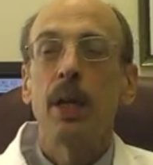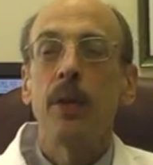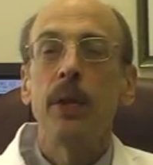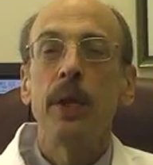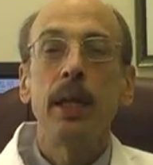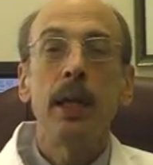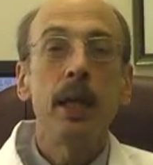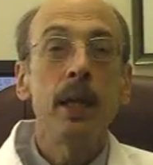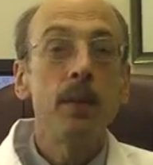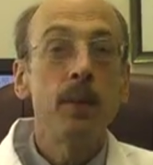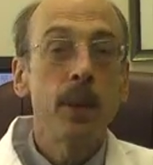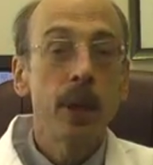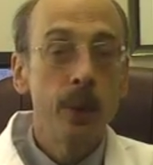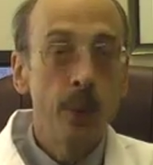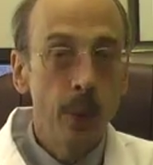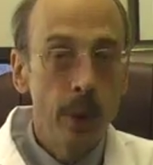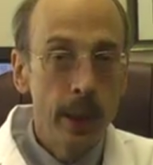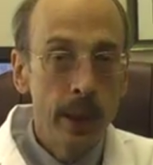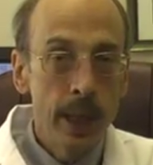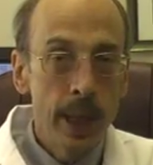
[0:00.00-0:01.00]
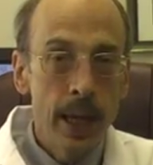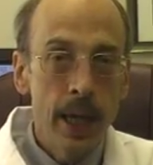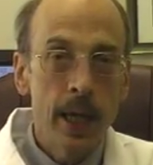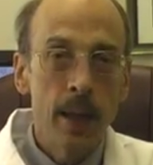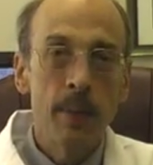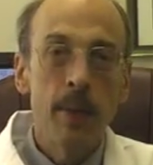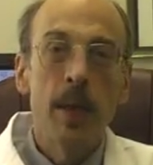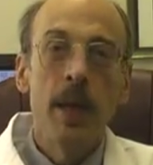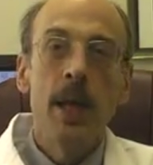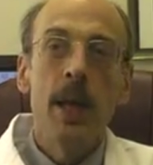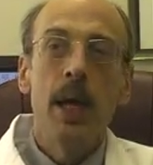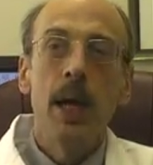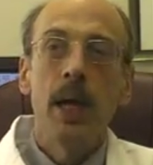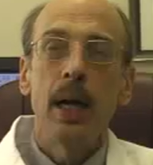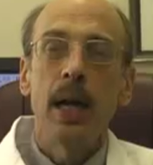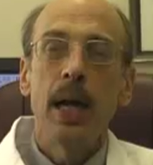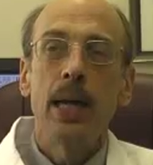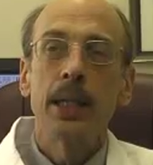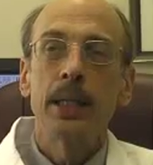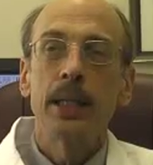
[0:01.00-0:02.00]
The Emory Rehab
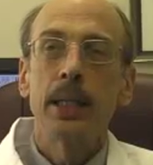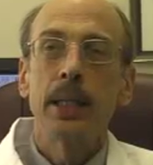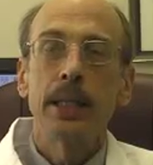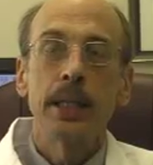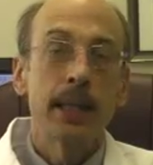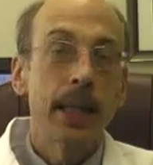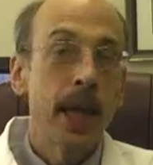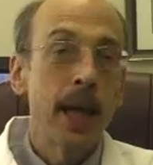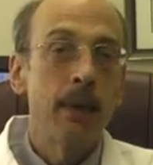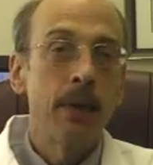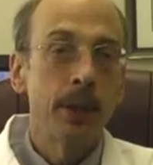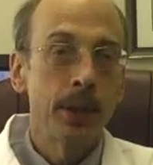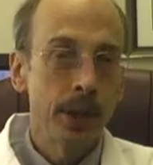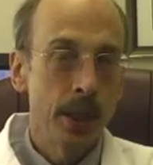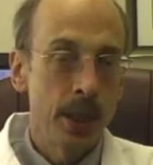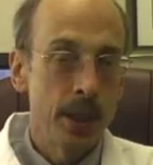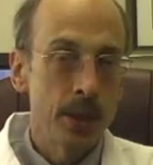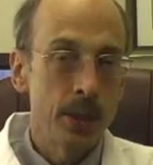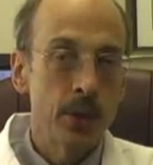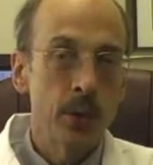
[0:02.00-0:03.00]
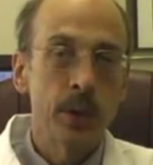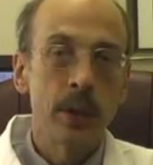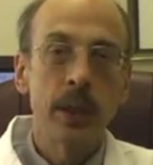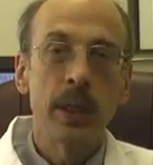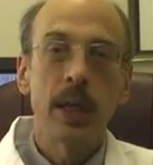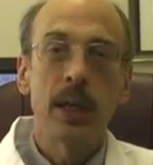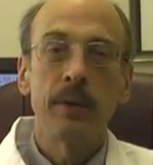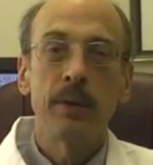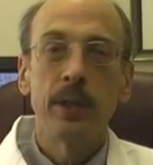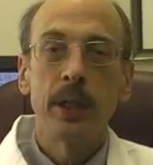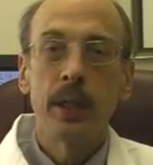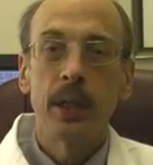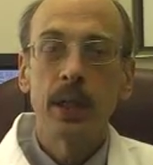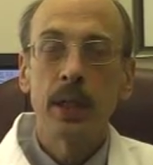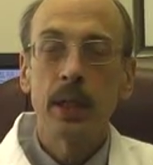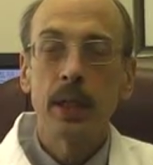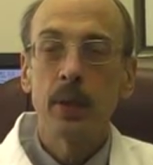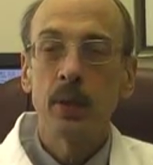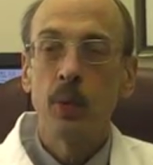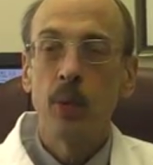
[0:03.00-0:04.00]
has an established history of
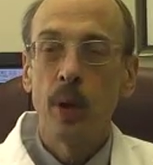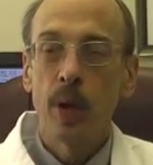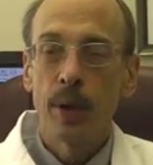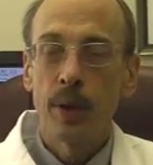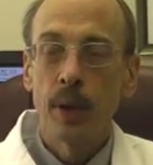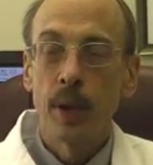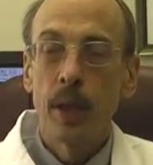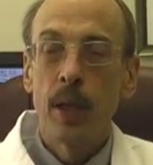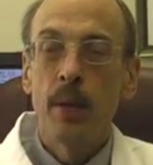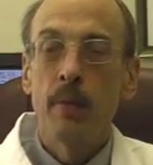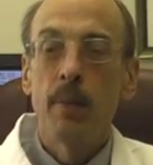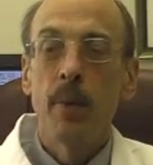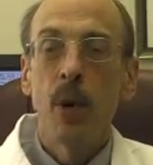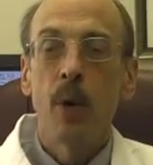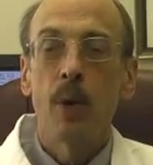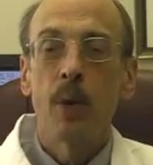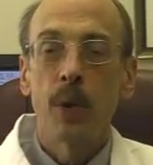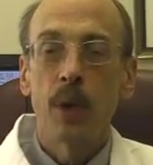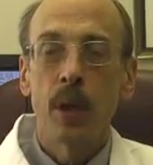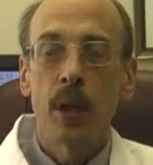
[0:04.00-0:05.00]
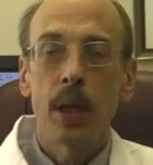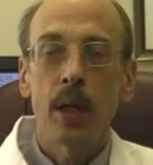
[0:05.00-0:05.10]
dealing with both